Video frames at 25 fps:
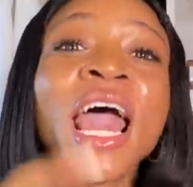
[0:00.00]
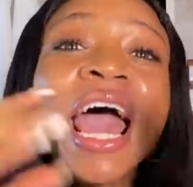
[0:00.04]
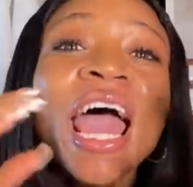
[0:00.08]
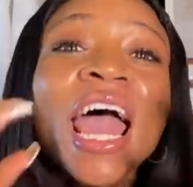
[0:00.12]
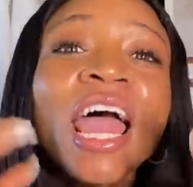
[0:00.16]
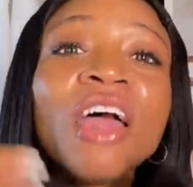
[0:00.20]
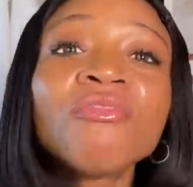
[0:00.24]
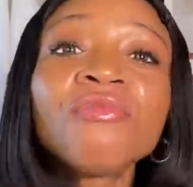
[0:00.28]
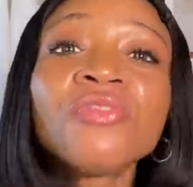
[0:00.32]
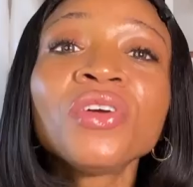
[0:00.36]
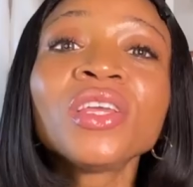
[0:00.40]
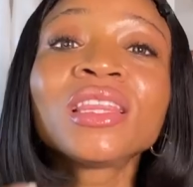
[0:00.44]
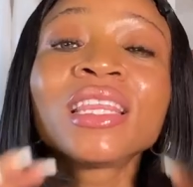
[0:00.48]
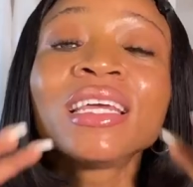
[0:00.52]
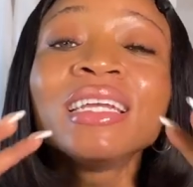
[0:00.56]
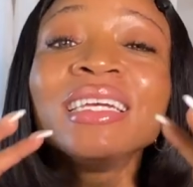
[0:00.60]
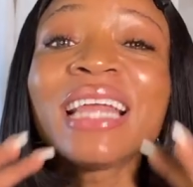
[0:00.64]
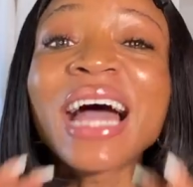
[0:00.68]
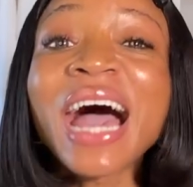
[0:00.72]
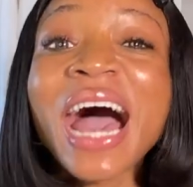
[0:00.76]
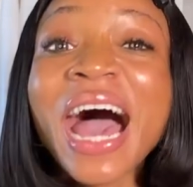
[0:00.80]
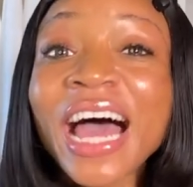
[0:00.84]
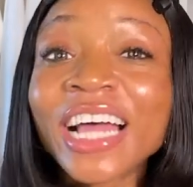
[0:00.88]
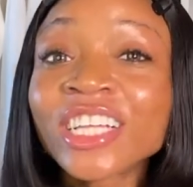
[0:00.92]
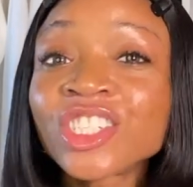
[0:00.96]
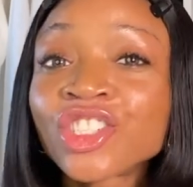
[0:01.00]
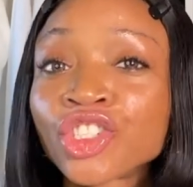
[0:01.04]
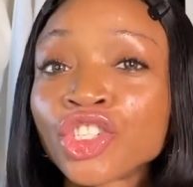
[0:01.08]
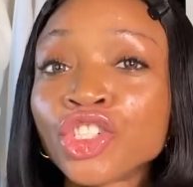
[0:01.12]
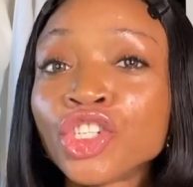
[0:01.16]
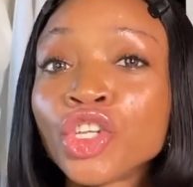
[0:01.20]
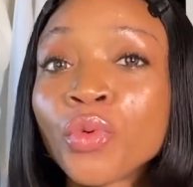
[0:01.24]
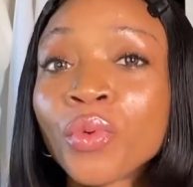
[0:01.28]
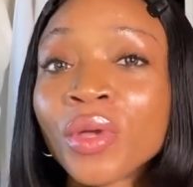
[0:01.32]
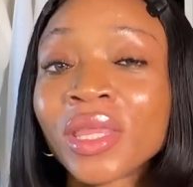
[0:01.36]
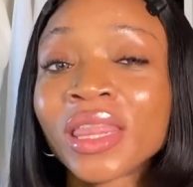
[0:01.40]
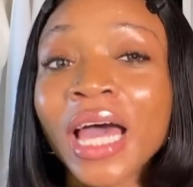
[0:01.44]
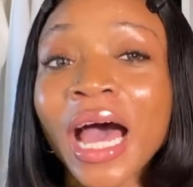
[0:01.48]
everything that has to
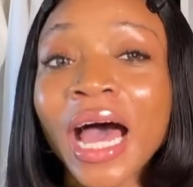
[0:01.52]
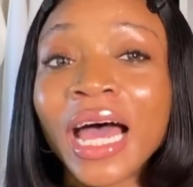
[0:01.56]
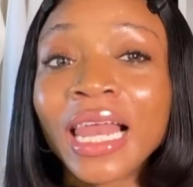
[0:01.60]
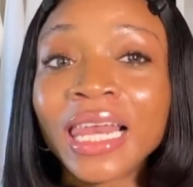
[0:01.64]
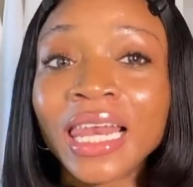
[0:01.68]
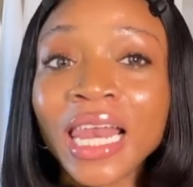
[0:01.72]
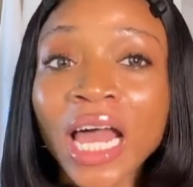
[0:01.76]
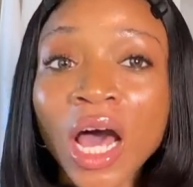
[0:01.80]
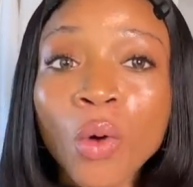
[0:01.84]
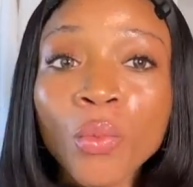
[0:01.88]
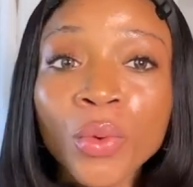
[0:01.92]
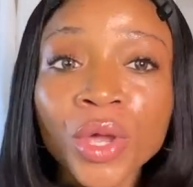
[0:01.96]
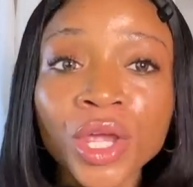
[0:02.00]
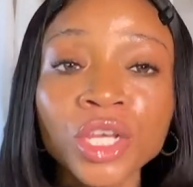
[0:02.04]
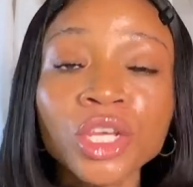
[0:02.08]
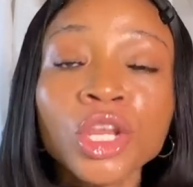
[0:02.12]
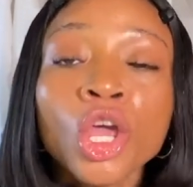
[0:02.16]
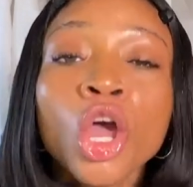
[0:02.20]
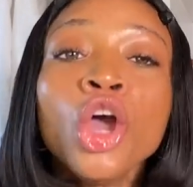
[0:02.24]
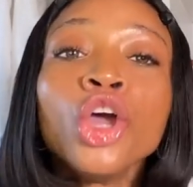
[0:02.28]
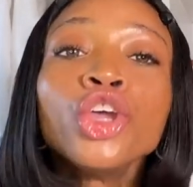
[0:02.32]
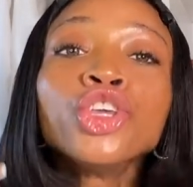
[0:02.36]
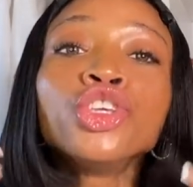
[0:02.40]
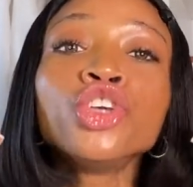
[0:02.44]
do with allowing